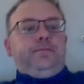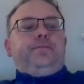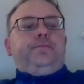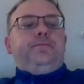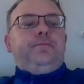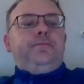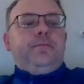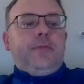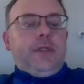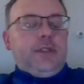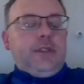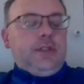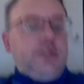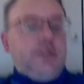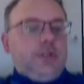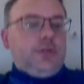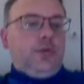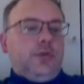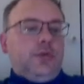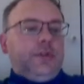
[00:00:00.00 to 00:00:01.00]
Because
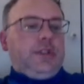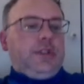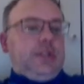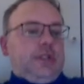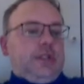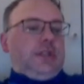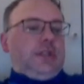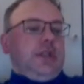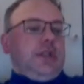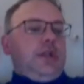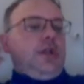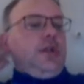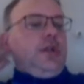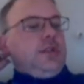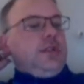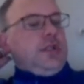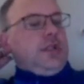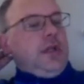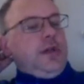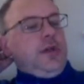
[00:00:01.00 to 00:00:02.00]
it
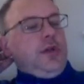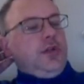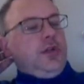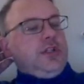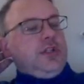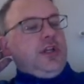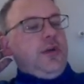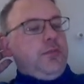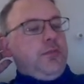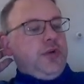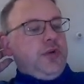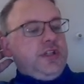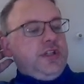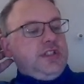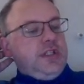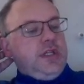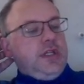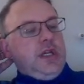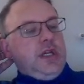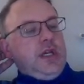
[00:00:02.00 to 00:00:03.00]
suddenly looks like you're
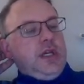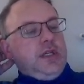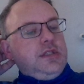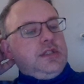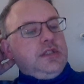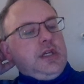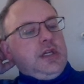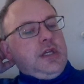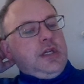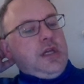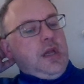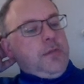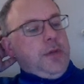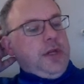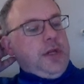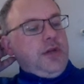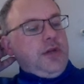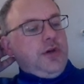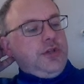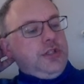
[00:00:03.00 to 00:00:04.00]
pressing, and then suddenly they play
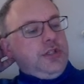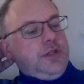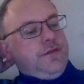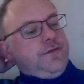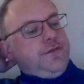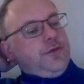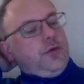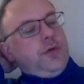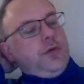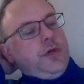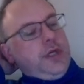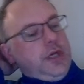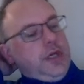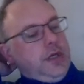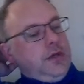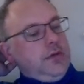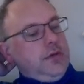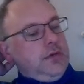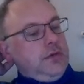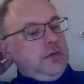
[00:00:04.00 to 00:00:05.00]
knight g4, and
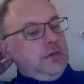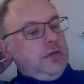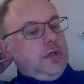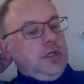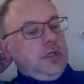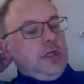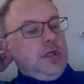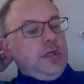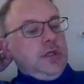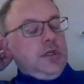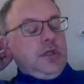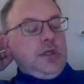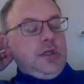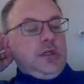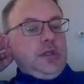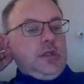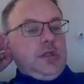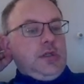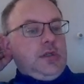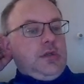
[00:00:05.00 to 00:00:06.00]
then
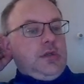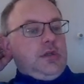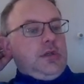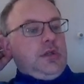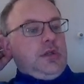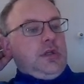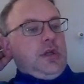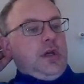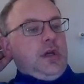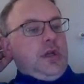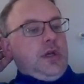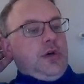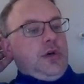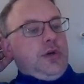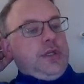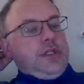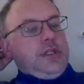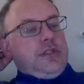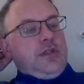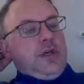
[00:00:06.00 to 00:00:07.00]
they've got
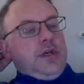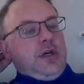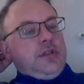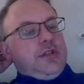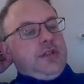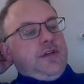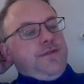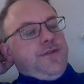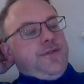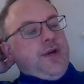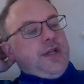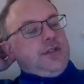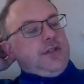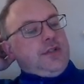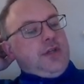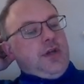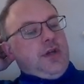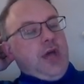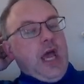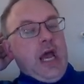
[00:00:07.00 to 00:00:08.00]
these nasty threats.
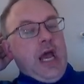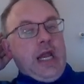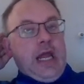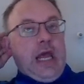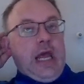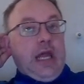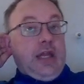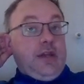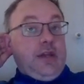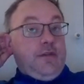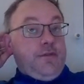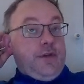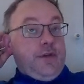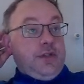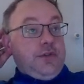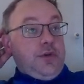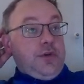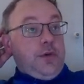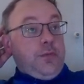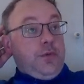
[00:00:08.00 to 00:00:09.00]
Anand, for
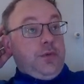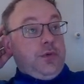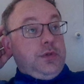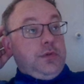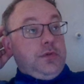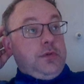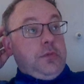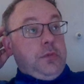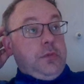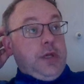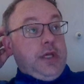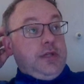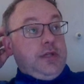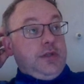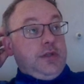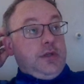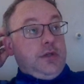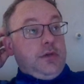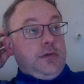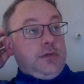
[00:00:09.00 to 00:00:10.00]
example, was one of the players
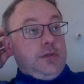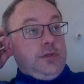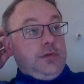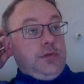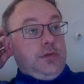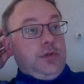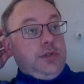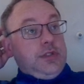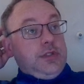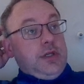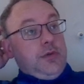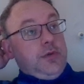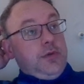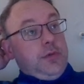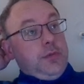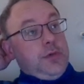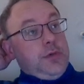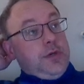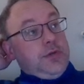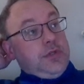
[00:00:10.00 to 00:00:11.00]
that I always sort of looked up to
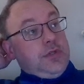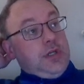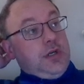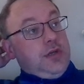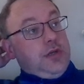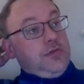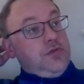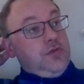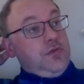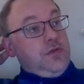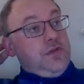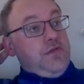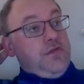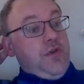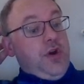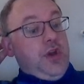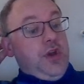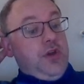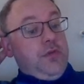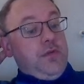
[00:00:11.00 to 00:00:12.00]
when I was younger. He was always
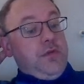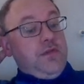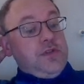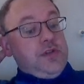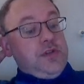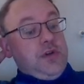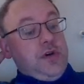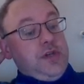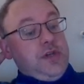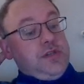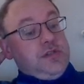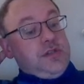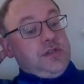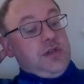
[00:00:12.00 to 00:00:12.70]
very good with his knights.